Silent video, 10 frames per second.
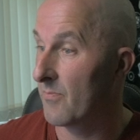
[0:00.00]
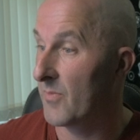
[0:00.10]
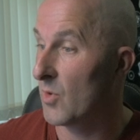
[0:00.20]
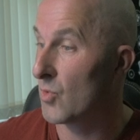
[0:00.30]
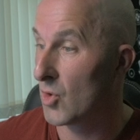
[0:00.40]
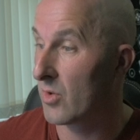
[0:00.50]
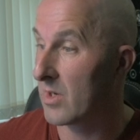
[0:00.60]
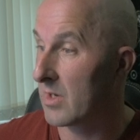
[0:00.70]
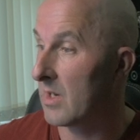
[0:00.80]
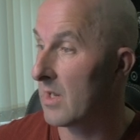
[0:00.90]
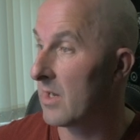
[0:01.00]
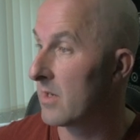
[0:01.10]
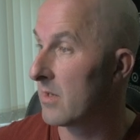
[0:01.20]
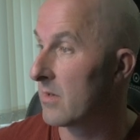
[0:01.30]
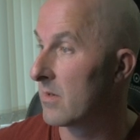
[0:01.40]
You don't need
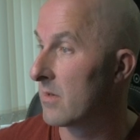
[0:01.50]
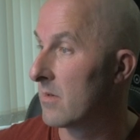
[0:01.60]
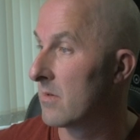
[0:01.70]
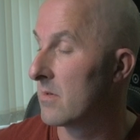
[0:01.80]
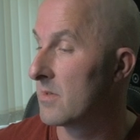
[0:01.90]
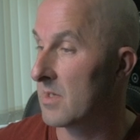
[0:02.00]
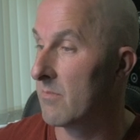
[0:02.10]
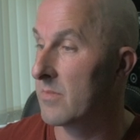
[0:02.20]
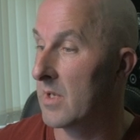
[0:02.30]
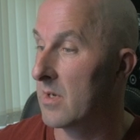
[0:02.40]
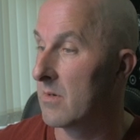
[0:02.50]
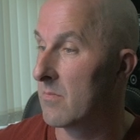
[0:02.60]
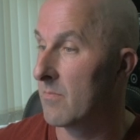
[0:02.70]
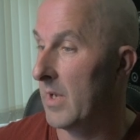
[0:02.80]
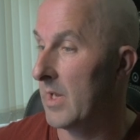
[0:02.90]
something
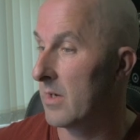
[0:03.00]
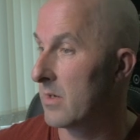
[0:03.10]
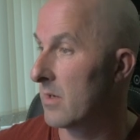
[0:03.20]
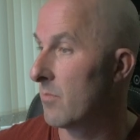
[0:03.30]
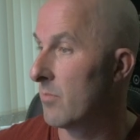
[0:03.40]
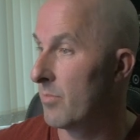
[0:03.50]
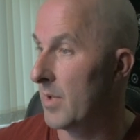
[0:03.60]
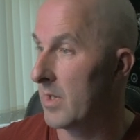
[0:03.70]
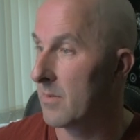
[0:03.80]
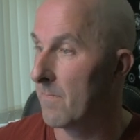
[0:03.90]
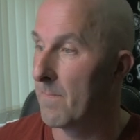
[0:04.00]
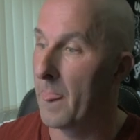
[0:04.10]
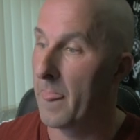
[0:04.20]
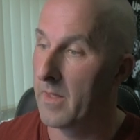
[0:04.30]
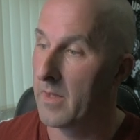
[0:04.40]
mental, but
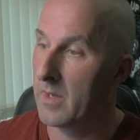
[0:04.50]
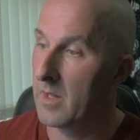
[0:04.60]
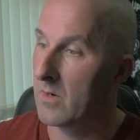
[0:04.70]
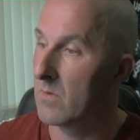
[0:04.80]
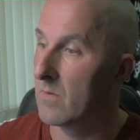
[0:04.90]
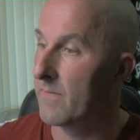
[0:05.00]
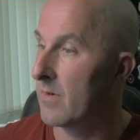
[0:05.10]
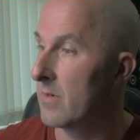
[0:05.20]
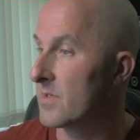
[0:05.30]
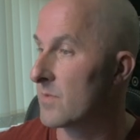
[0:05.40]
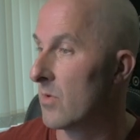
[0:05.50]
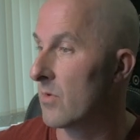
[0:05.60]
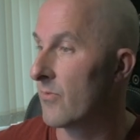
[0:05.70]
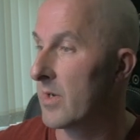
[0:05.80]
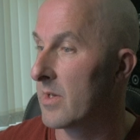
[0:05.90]
I'll go for small
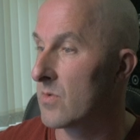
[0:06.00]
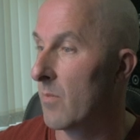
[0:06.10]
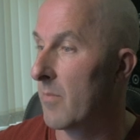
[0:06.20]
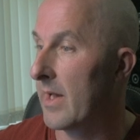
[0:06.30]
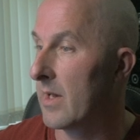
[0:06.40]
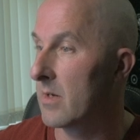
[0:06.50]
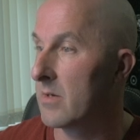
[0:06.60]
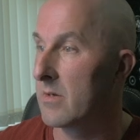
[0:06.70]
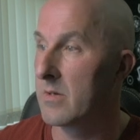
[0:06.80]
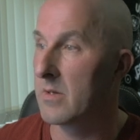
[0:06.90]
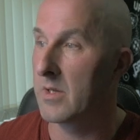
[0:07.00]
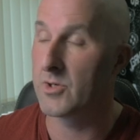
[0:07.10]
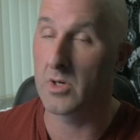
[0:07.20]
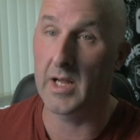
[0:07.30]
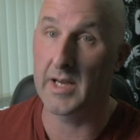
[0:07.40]
work. It's all metal, it
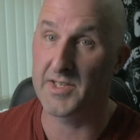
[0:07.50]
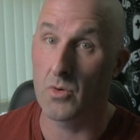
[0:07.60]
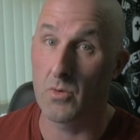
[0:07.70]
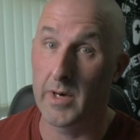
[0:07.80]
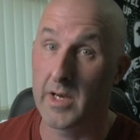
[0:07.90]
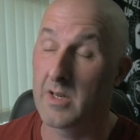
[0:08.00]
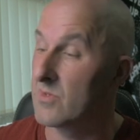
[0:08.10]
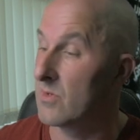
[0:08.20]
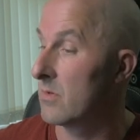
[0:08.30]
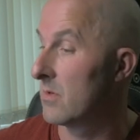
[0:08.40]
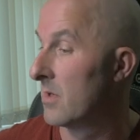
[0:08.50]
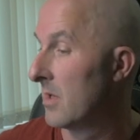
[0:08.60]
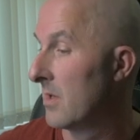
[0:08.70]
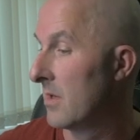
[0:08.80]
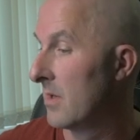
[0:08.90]
should last you a while, so
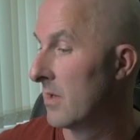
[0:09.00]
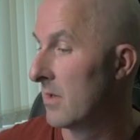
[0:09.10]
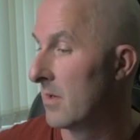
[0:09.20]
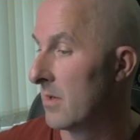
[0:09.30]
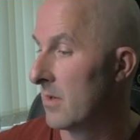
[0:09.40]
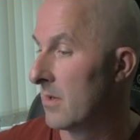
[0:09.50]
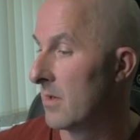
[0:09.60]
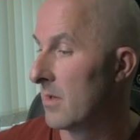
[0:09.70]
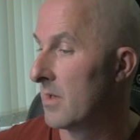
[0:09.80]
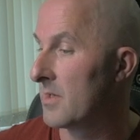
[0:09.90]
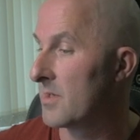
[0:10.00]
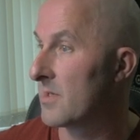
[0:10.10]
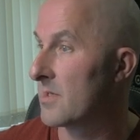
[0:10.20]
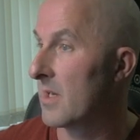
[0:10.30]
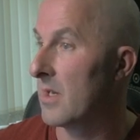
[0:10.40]
let's
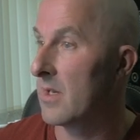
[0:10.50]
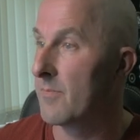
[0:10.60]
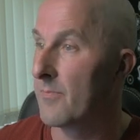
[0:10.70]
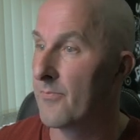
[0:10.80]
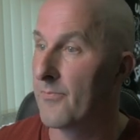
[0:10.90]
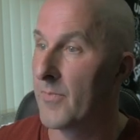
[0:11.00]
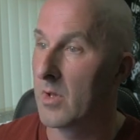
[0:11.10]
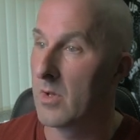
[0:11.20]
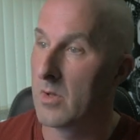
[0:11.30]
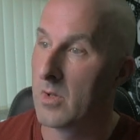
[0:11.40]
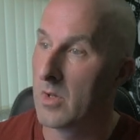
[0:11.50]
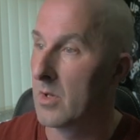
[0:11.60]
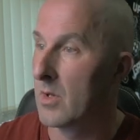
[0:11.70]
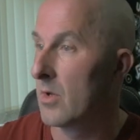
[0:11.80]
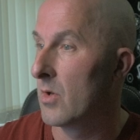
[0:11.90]
just say
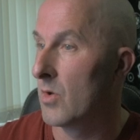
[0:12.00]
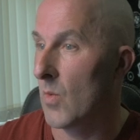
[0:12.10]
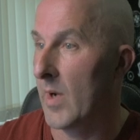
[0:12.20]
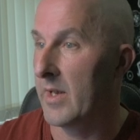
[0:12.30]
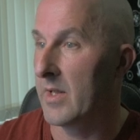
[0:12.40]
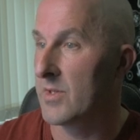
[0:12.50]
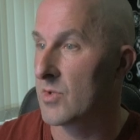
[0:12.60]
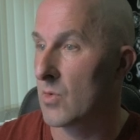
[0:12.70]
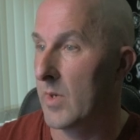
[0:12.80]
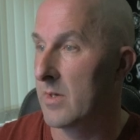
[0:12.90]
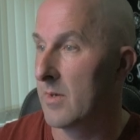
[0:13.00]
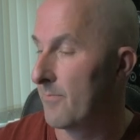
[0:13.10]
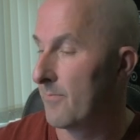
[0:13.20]
20 squid.